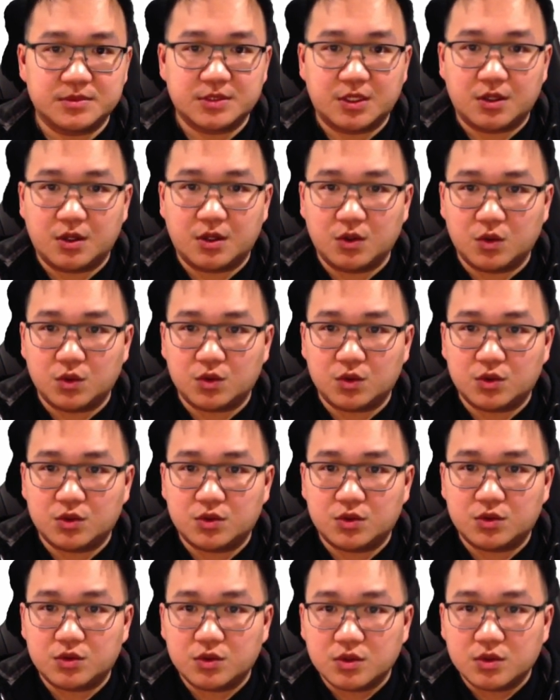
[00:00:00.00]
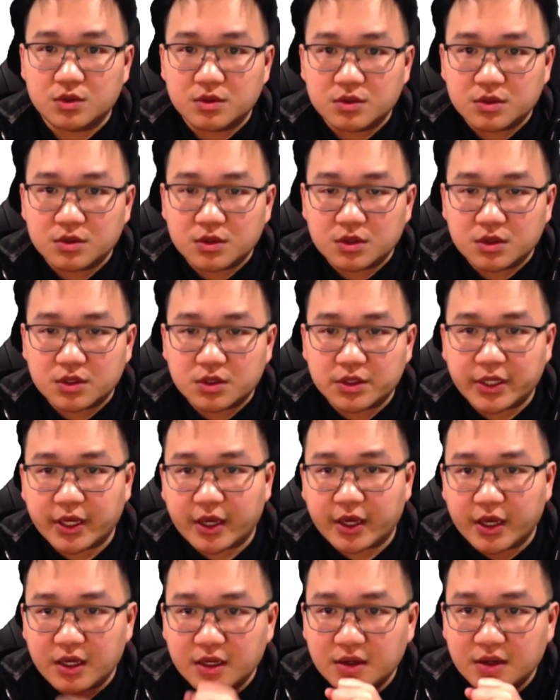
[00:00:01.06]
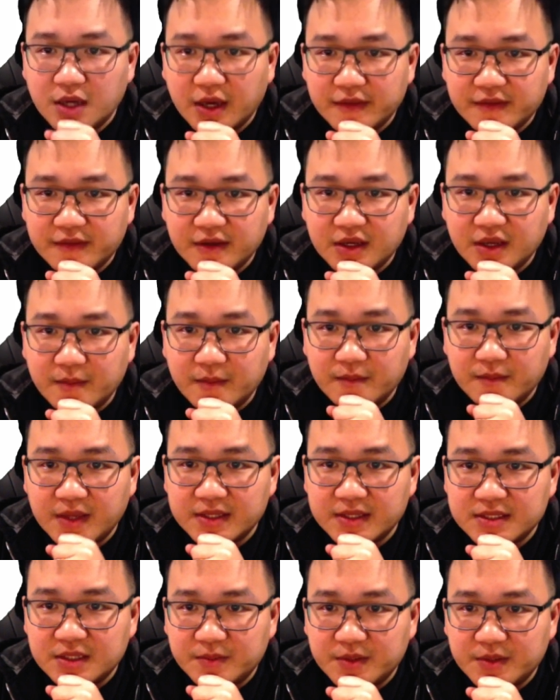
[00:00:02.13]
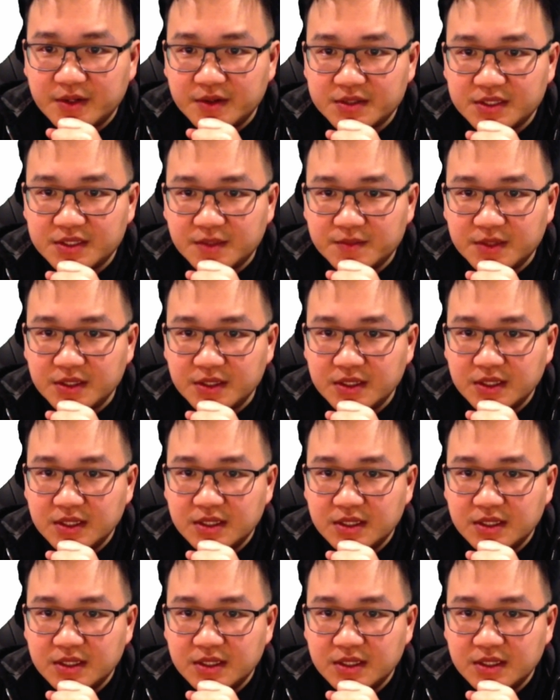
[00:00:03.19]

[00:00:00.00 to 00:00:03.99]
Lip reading: Oh, okay. I think I messed up here something.